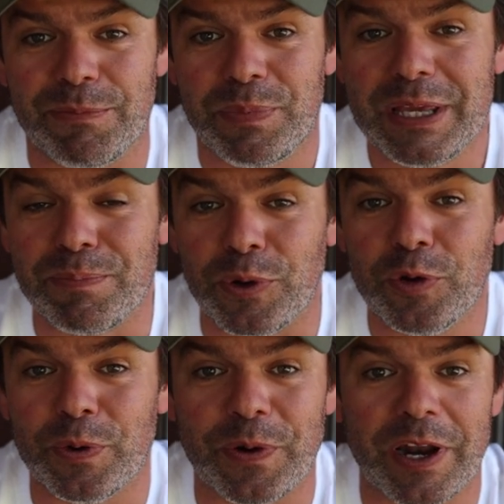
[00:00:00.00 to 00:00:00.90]
Big
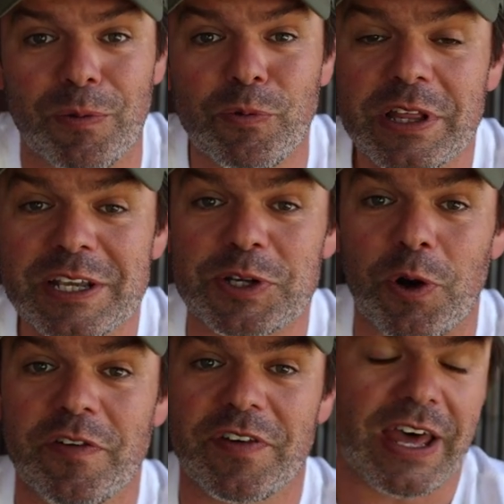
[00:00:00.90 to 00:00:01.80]
boo-boo, and I'm really
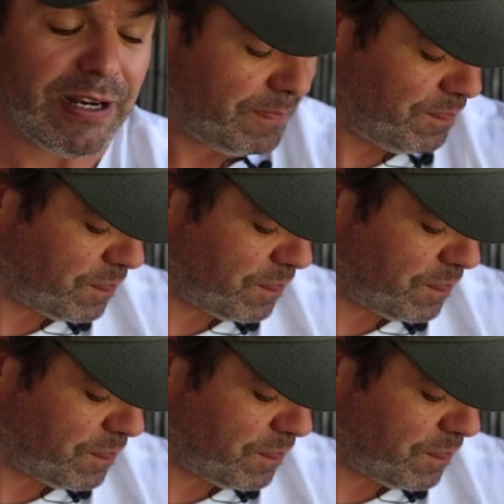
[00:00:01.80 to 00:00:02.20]
sorry for that.